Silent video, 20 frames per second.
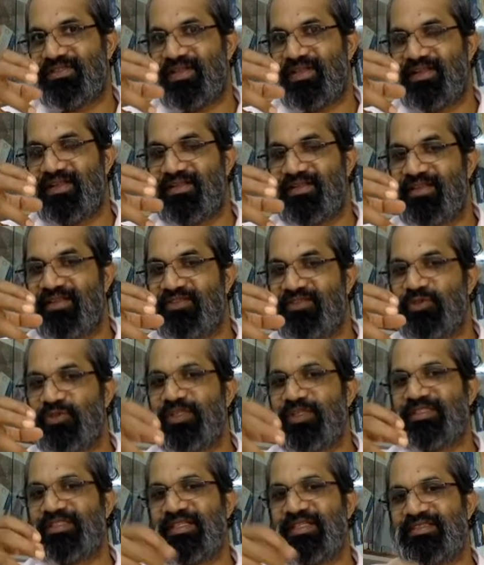and that's how
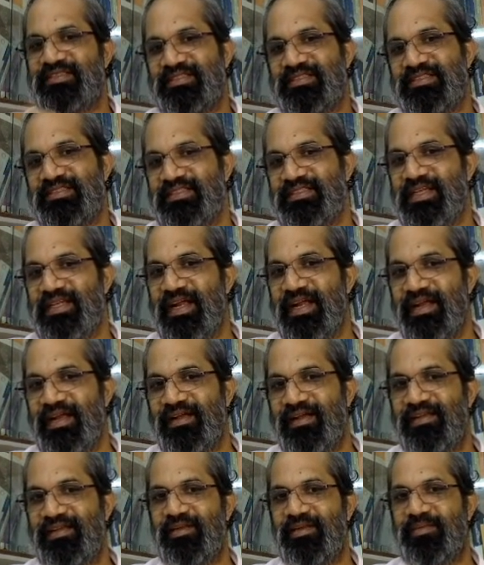the sense is
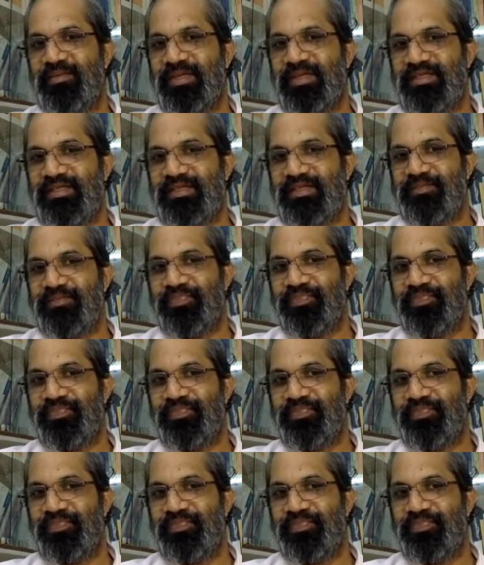determined.